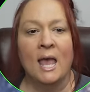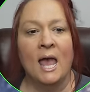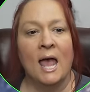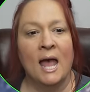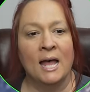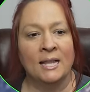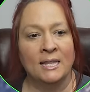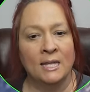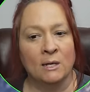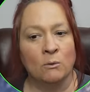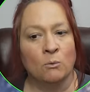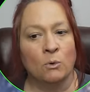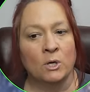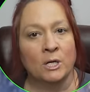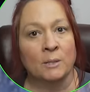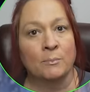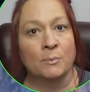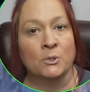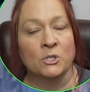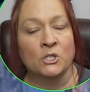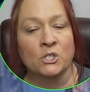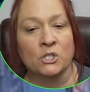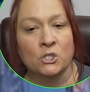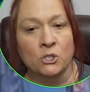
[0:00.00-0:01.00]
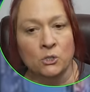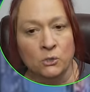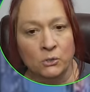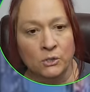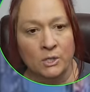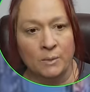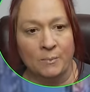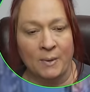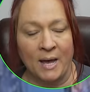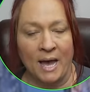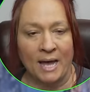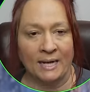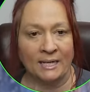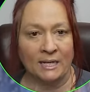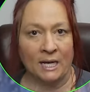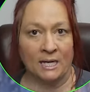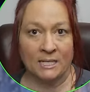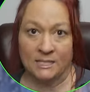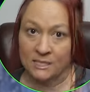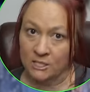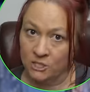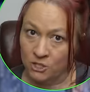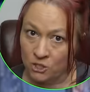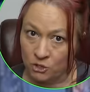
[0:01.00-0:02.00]
and they want to pursue the bad
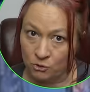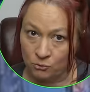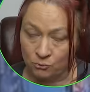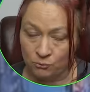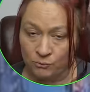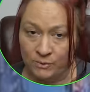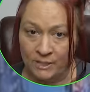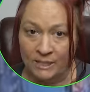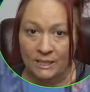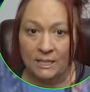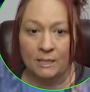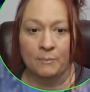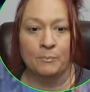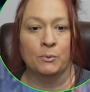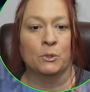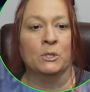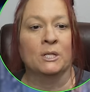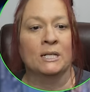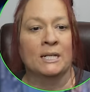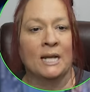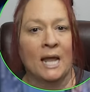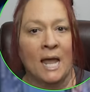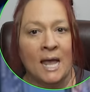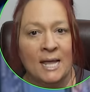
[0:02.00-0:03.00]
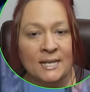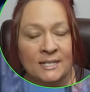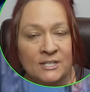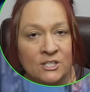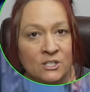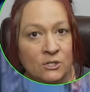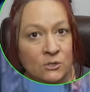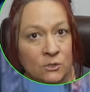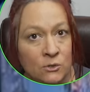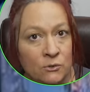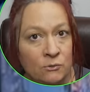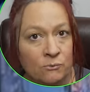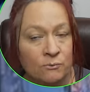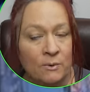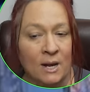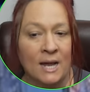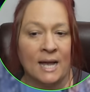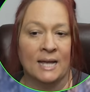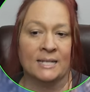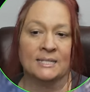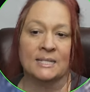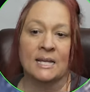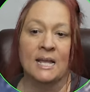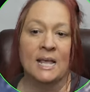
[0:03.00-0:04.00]
guys and just really put an end to the
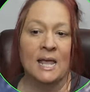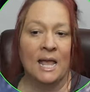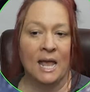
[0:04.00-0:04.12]
threat.